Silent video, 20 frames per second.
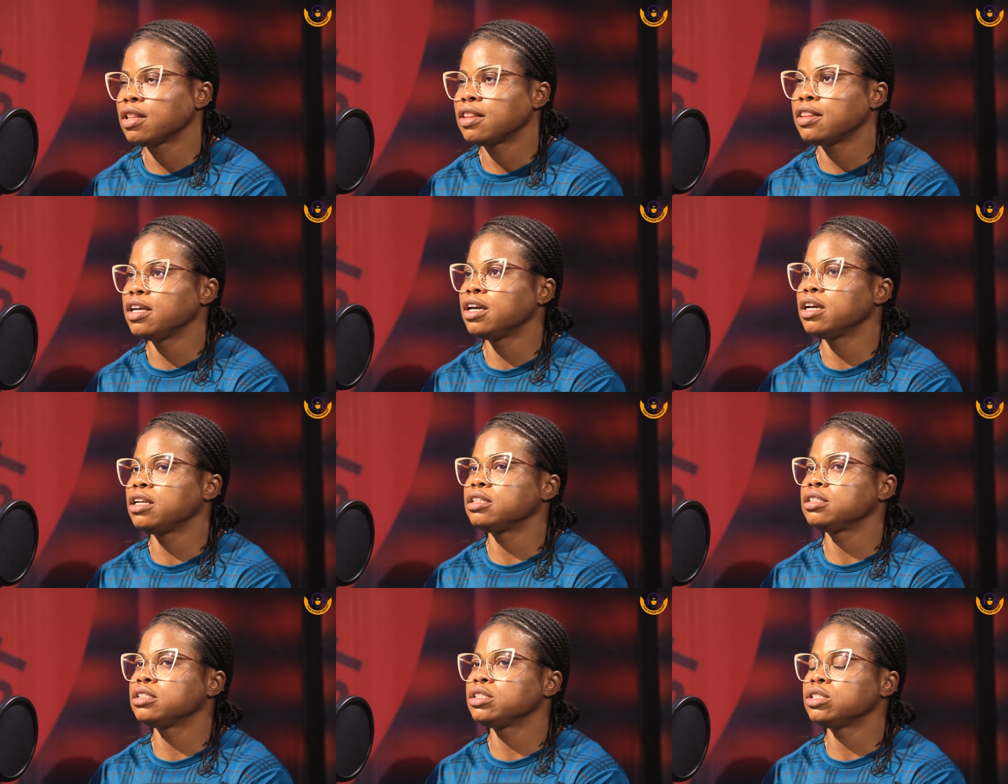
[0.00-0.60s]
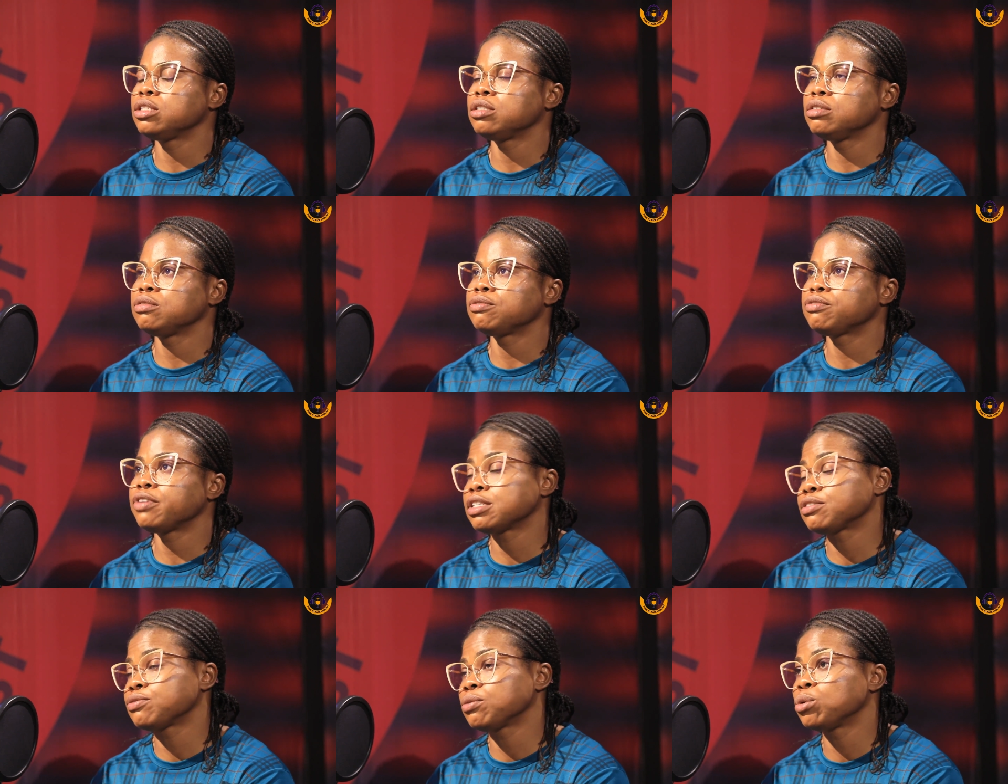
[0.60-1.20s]
Then
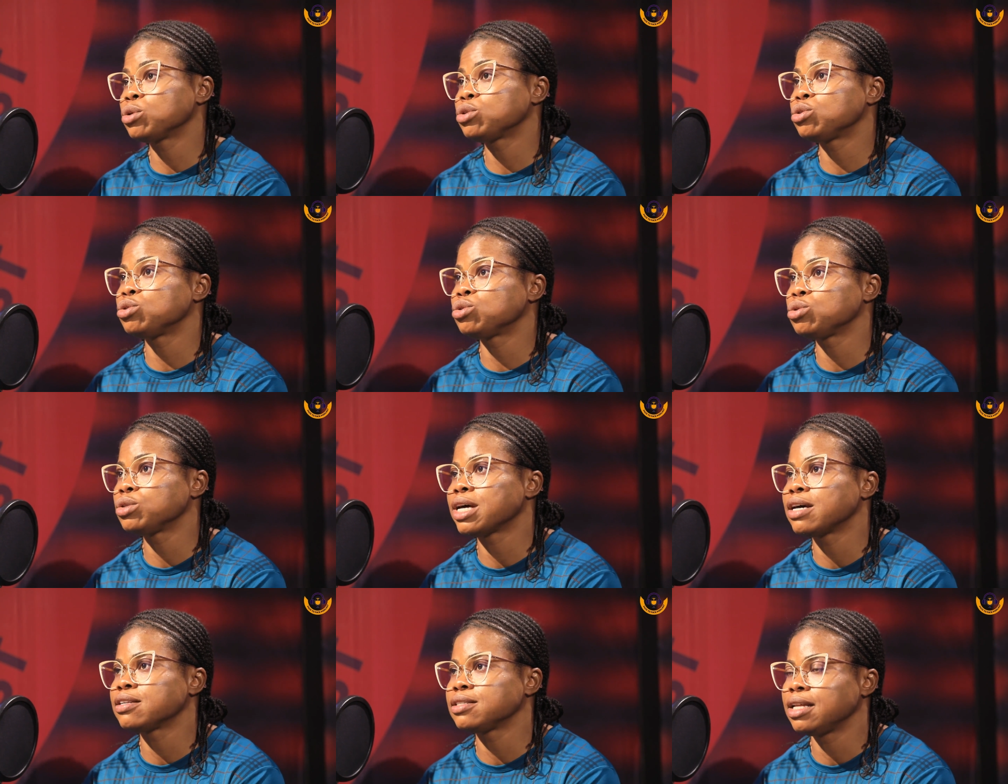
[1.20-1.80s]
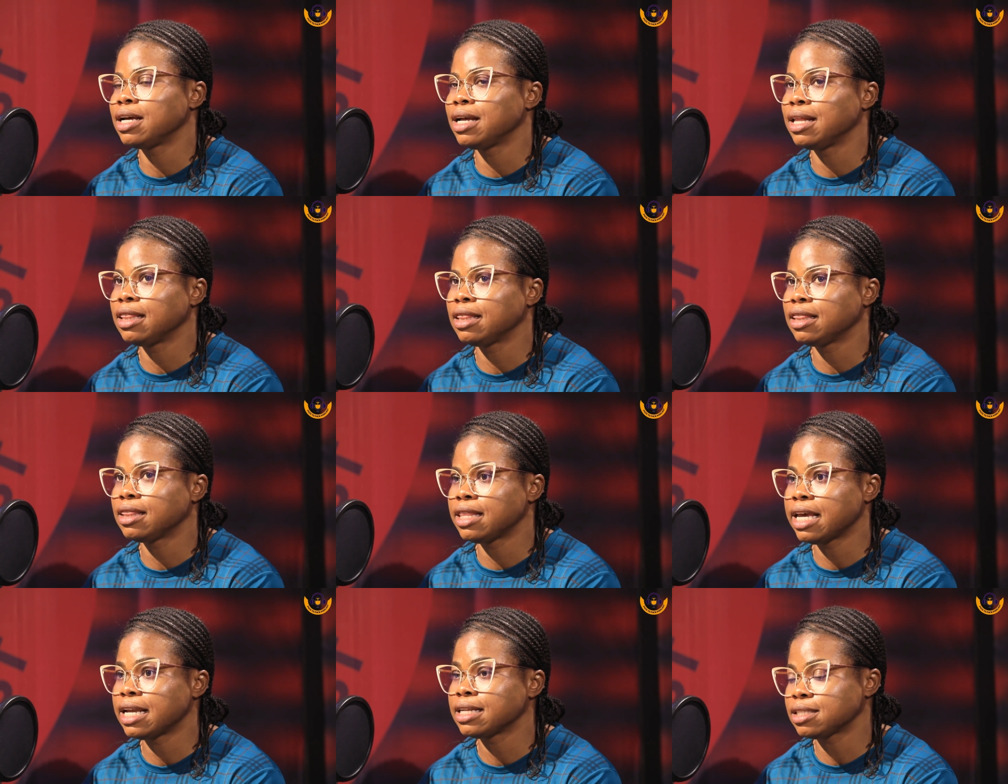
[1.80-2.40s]
fast forward to
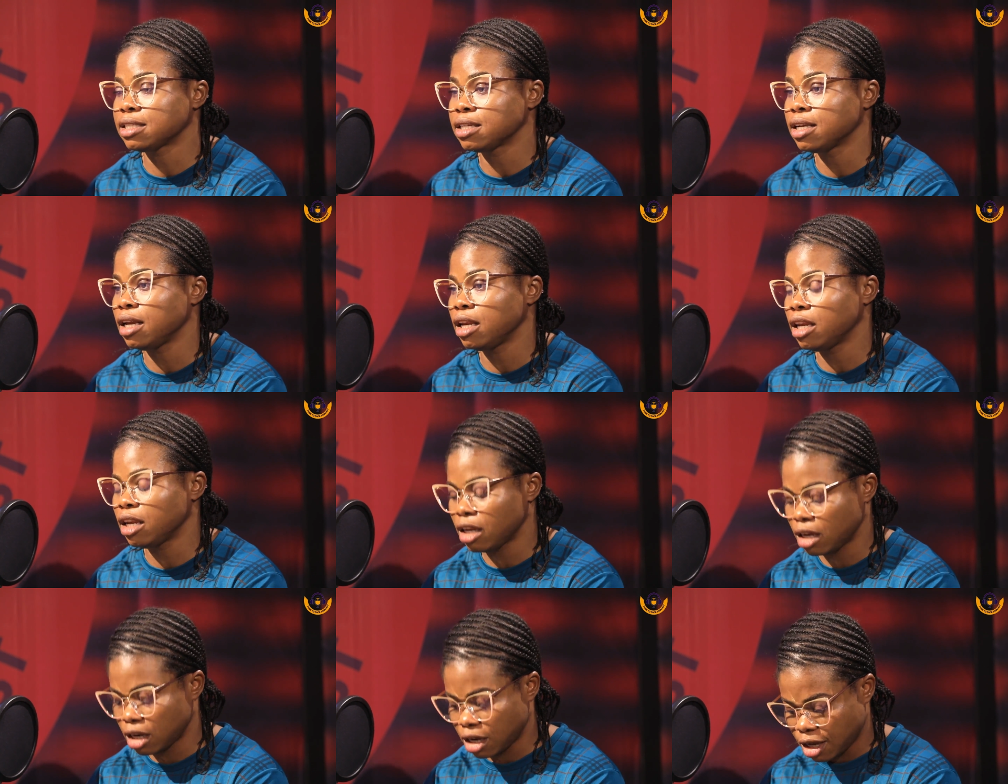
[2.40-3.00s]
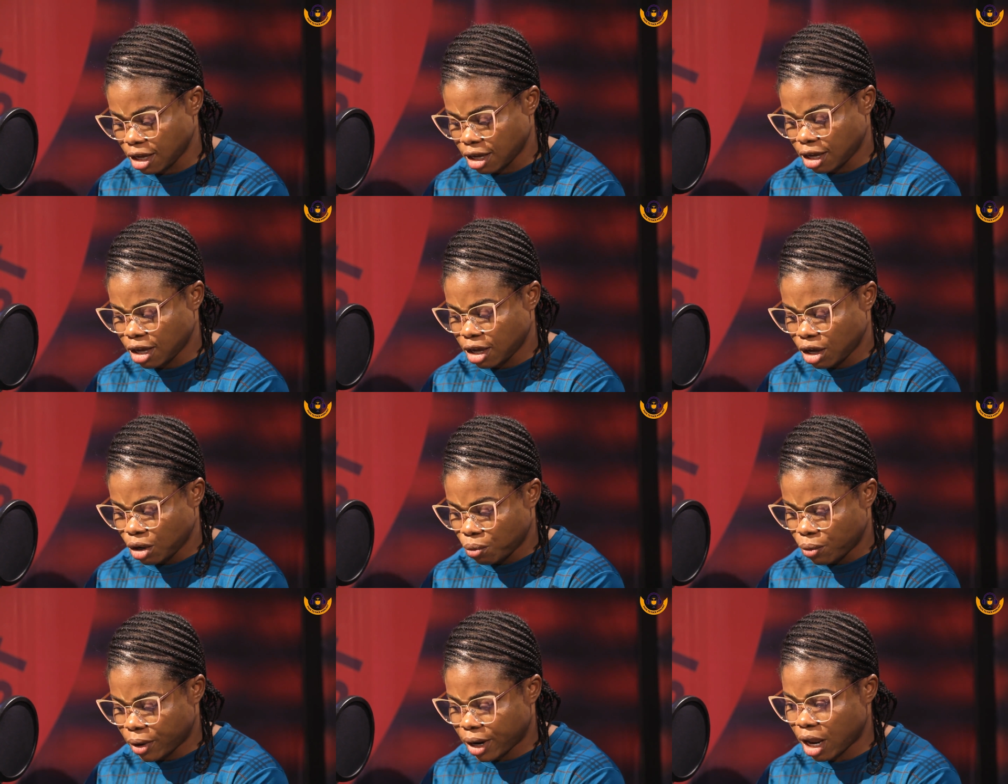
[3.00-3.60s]
2013,
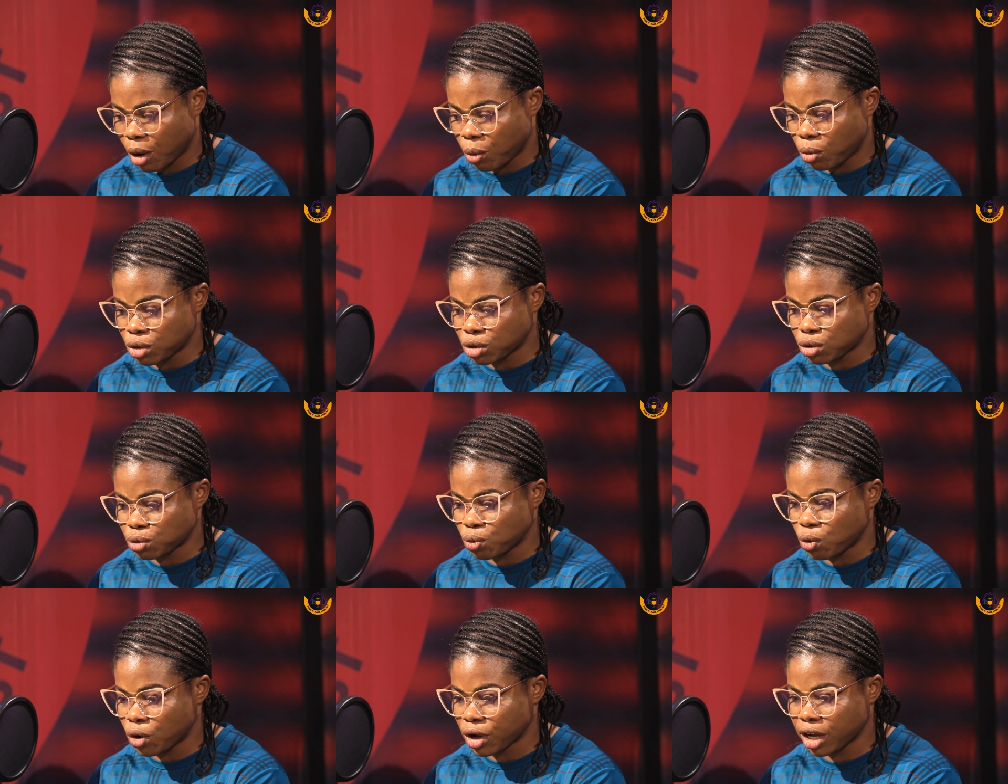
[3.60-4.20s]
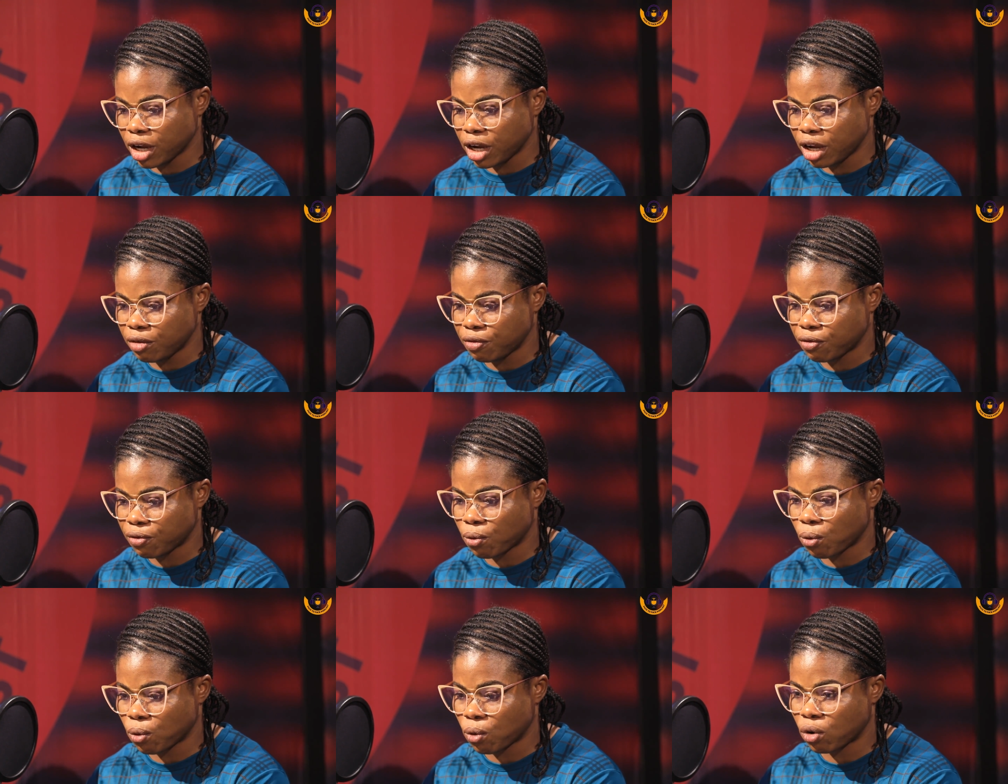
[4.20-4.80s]
when I was working
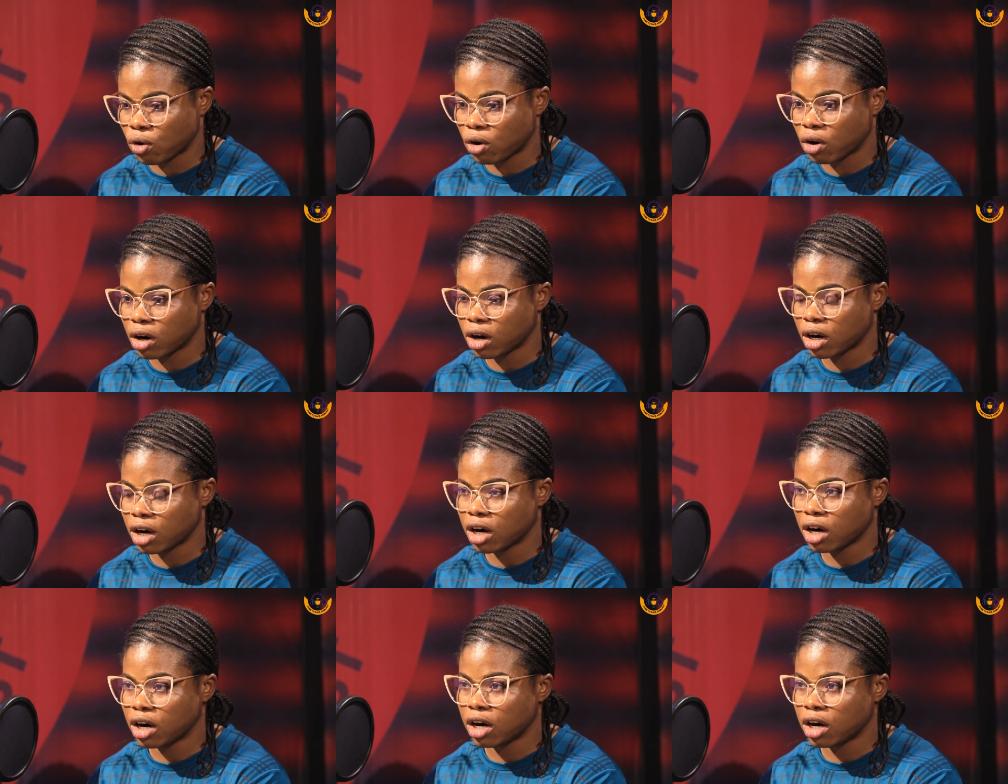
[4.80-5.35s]
for